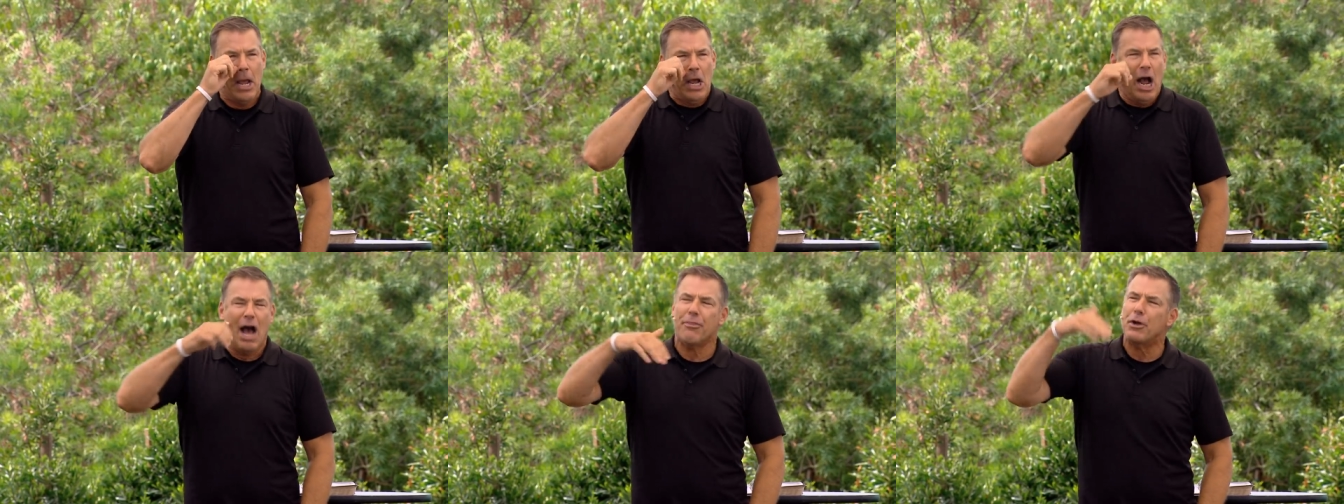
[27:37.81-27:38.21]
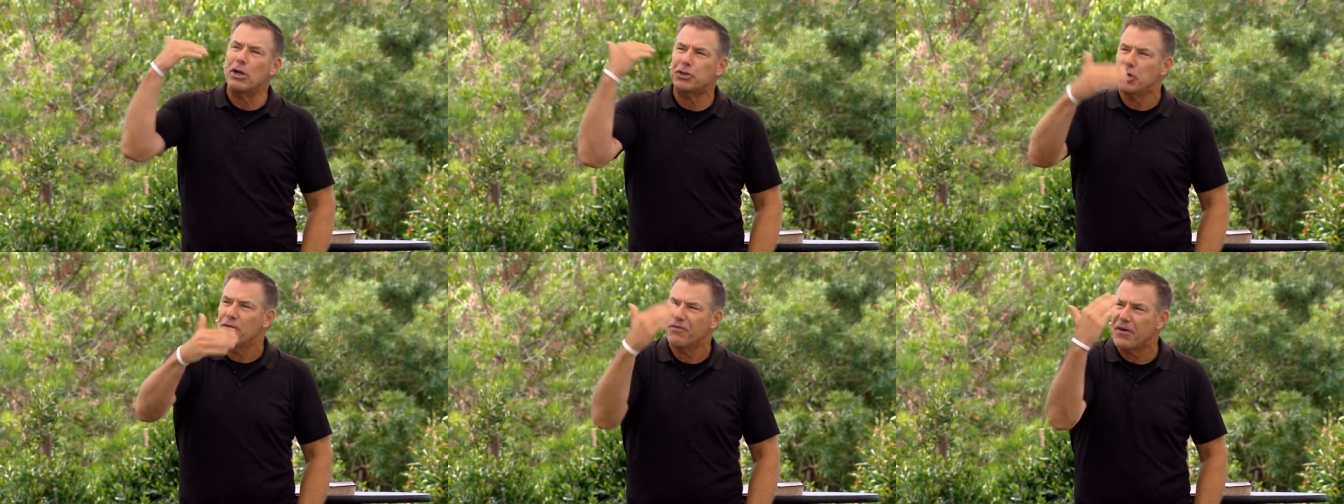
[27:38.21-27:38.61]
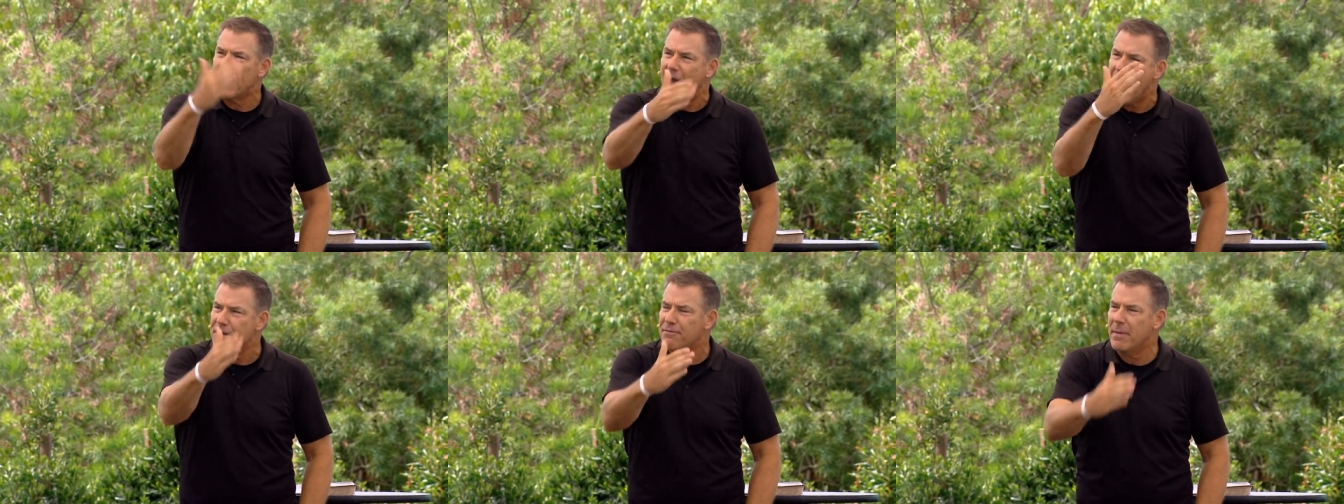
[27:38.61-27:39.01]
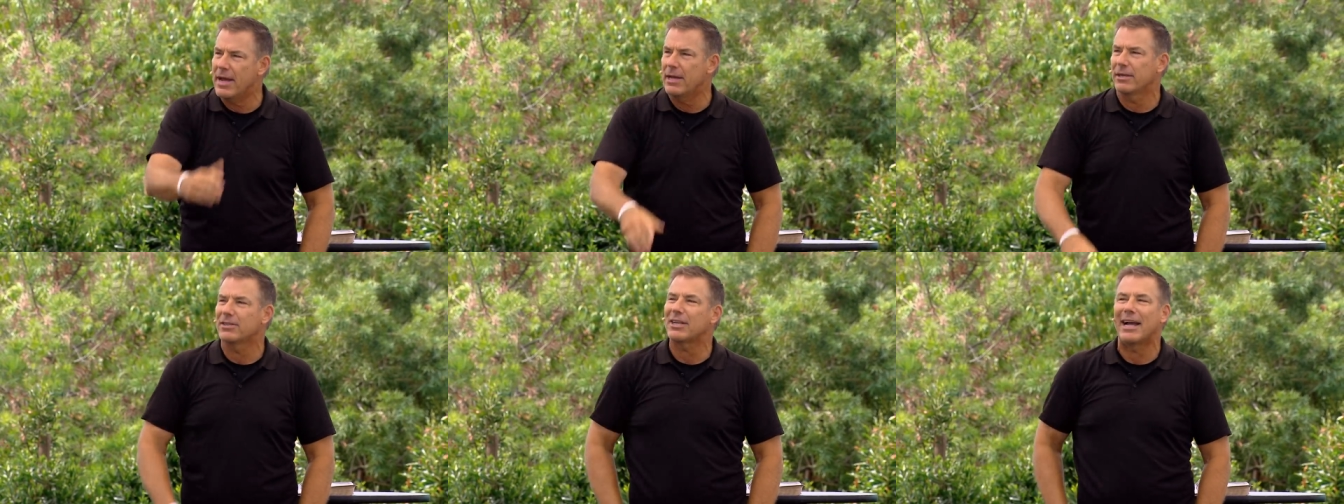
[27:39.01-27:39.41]
I thought you forgave me.
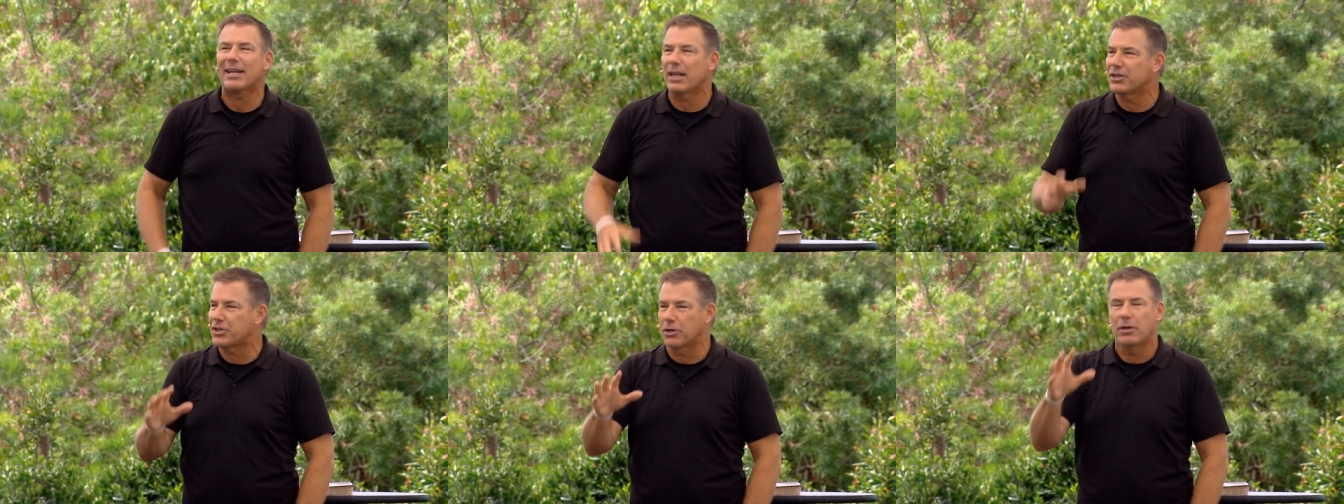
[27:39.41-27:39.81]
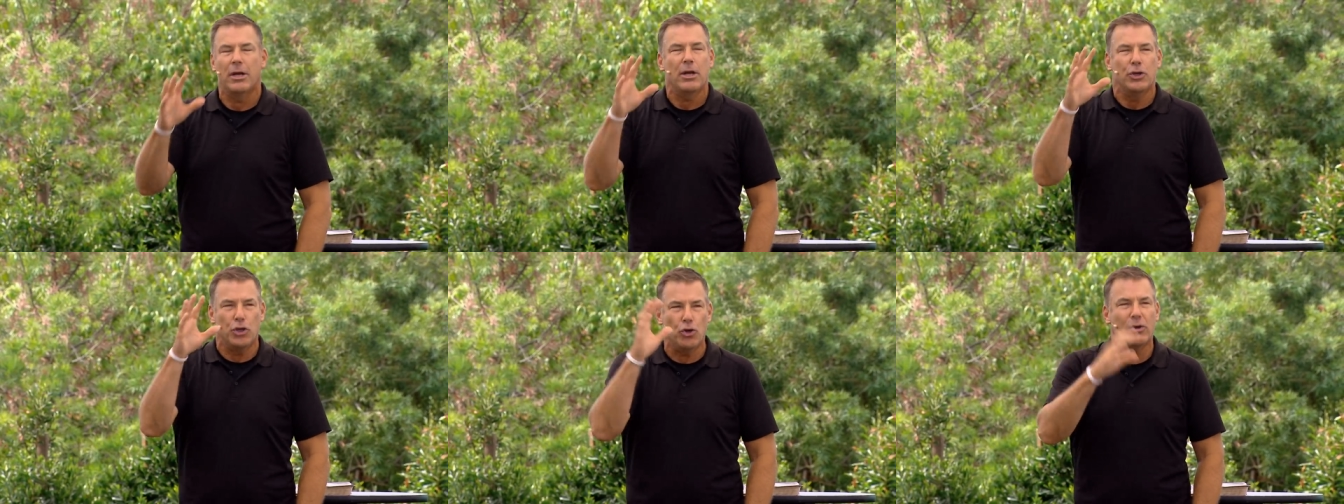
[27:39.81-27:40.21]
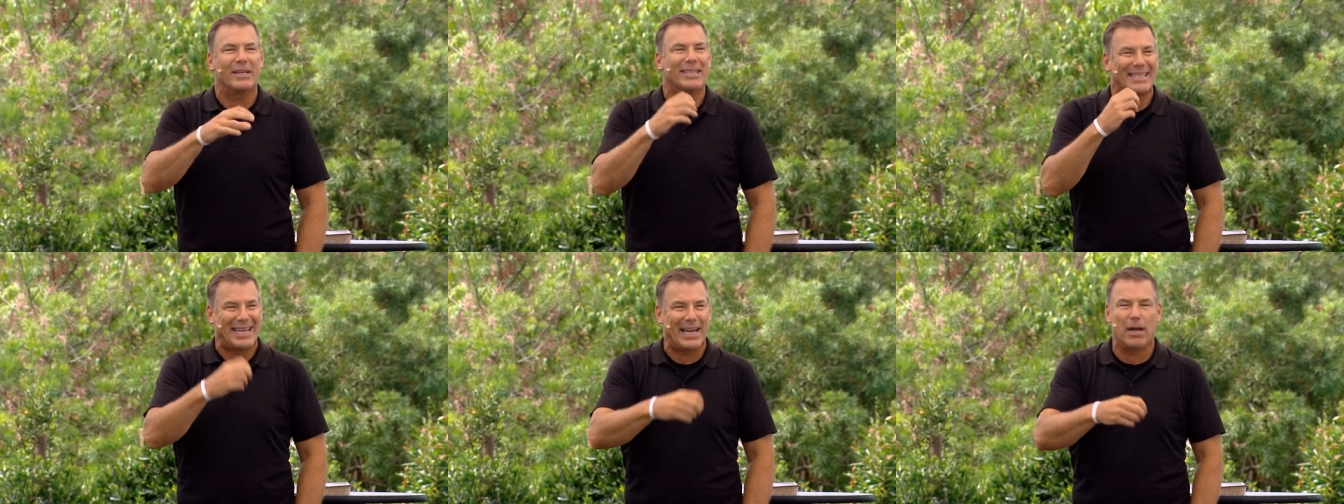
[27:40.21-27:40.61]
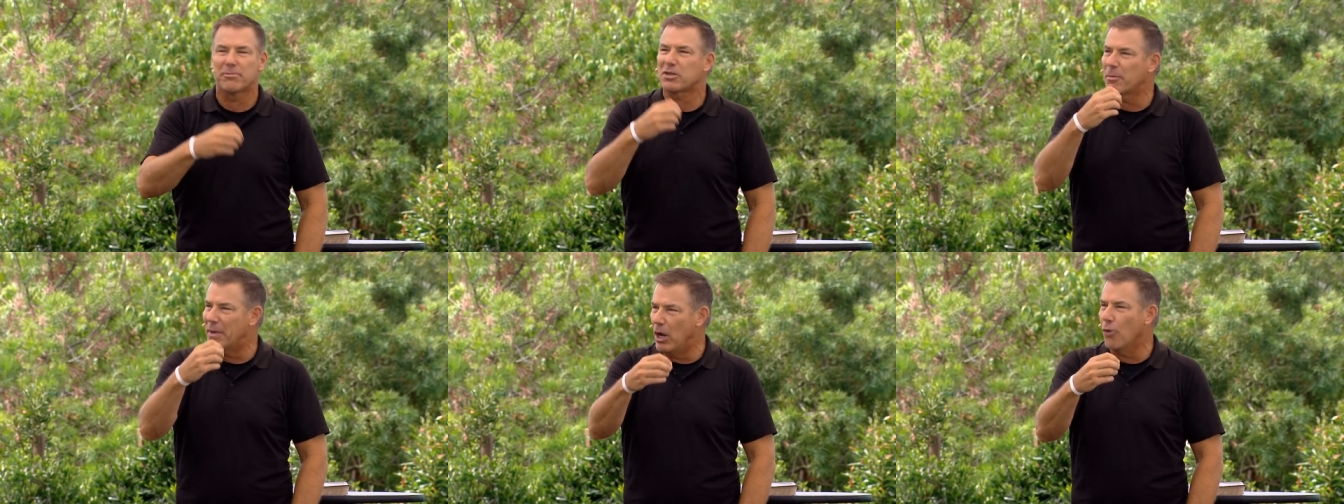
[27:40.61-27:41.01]
It's like, listen, you can set up
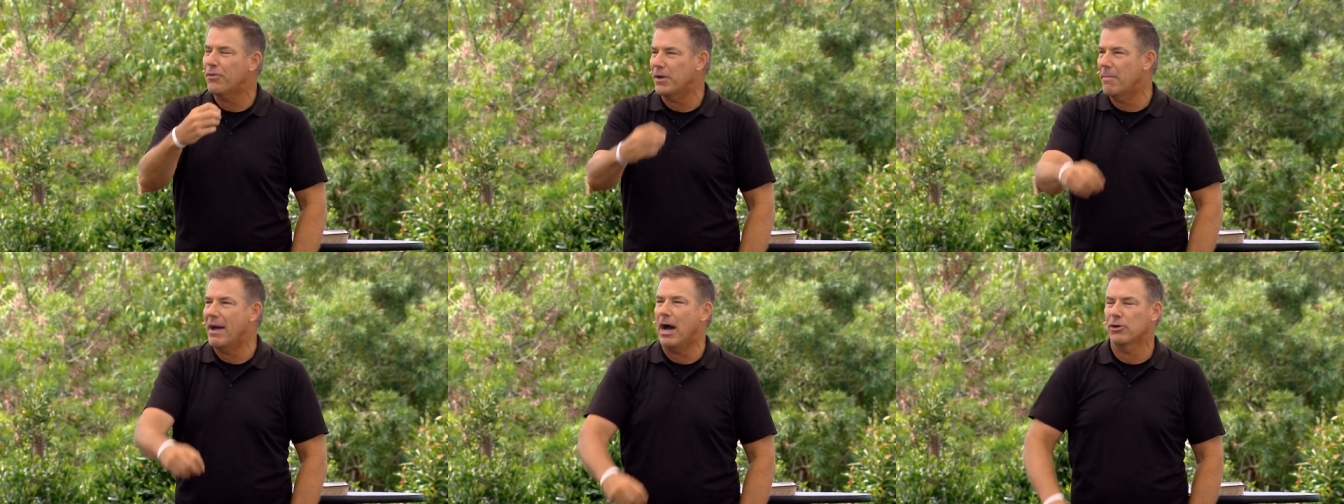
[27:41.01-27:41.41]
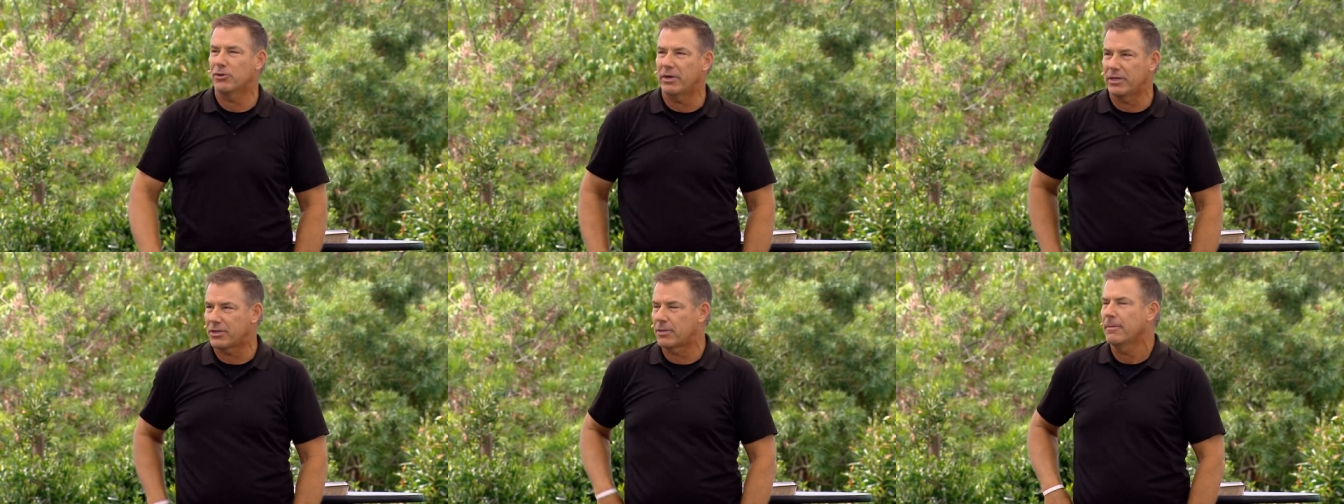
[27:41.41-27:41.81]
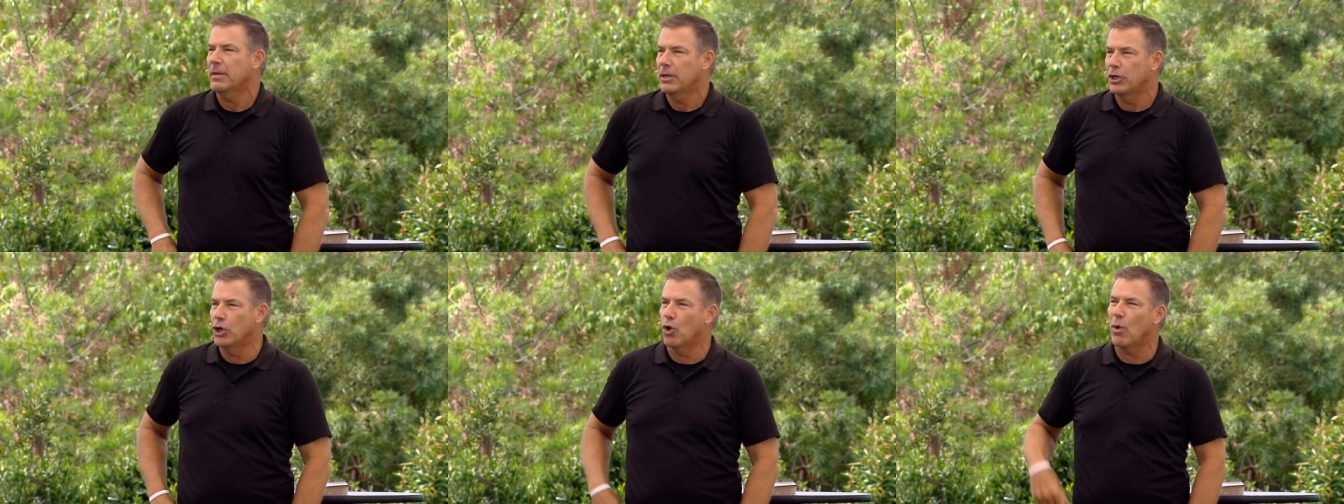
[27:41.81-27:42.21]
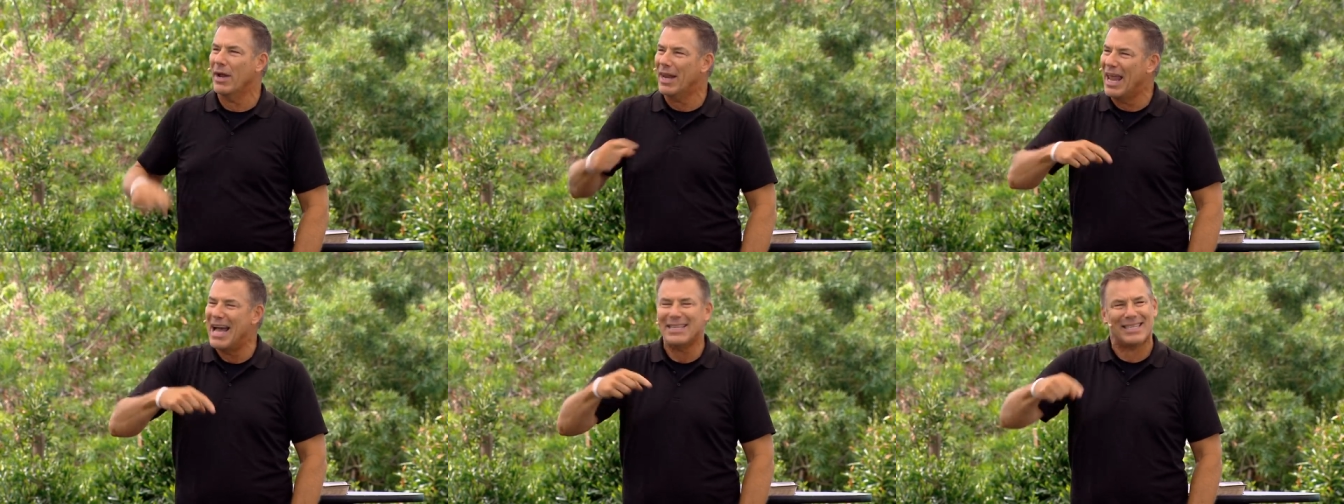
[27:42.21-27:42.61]
some healthy boundaries. You know what?
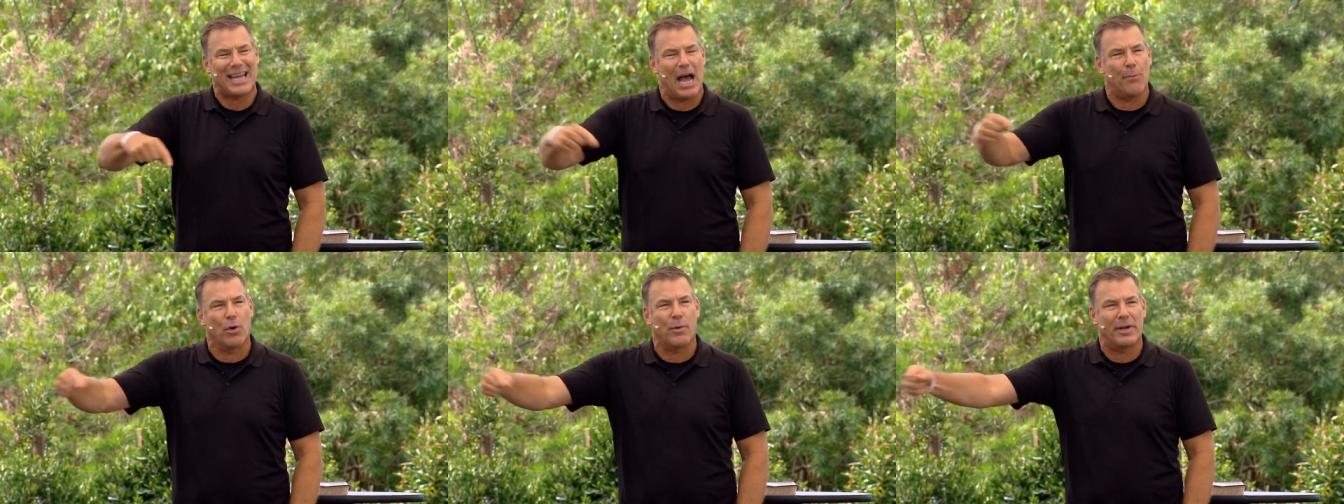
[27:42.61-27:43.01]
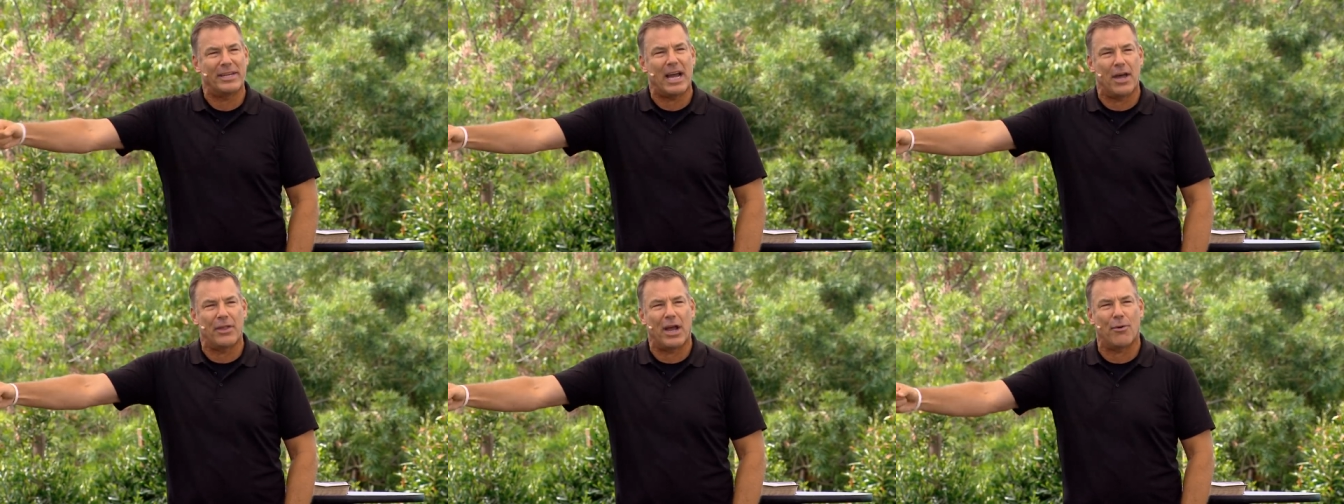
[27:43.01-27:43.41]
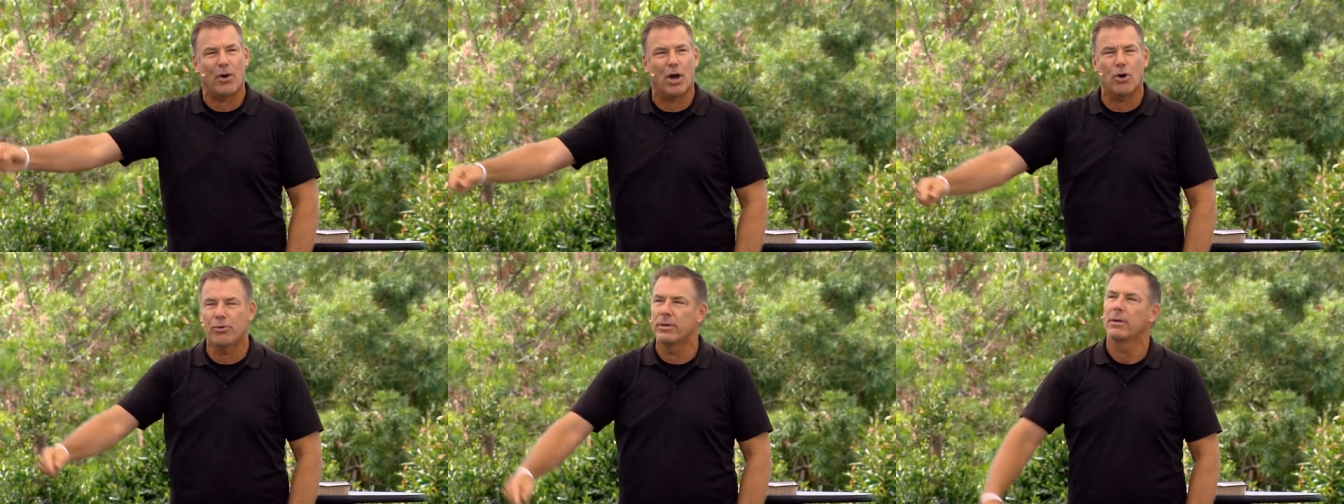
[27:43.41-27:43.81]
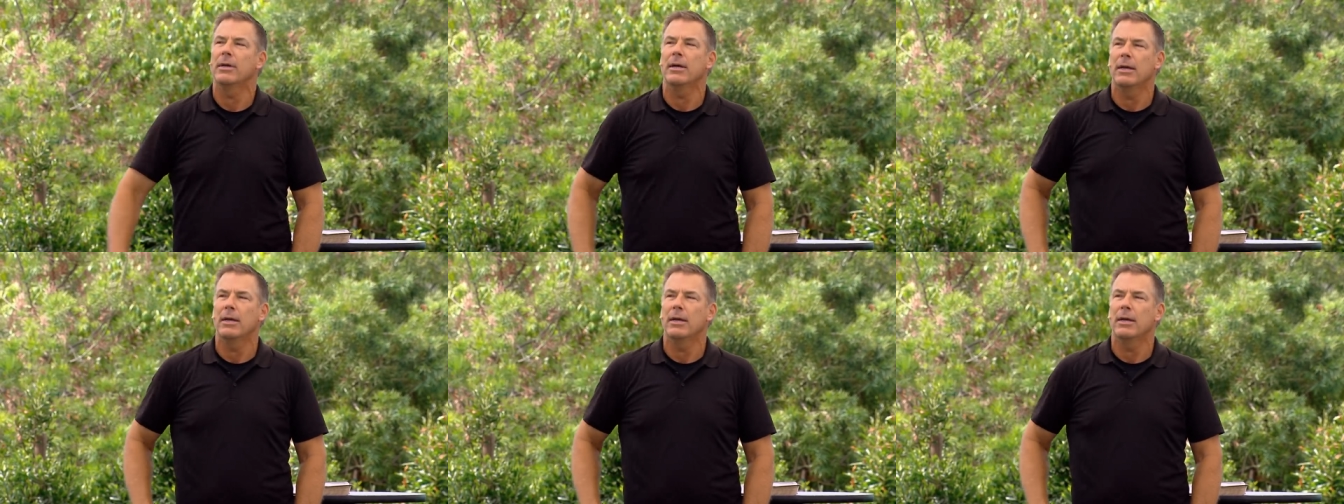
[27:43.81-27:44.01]
Last time we went down that road,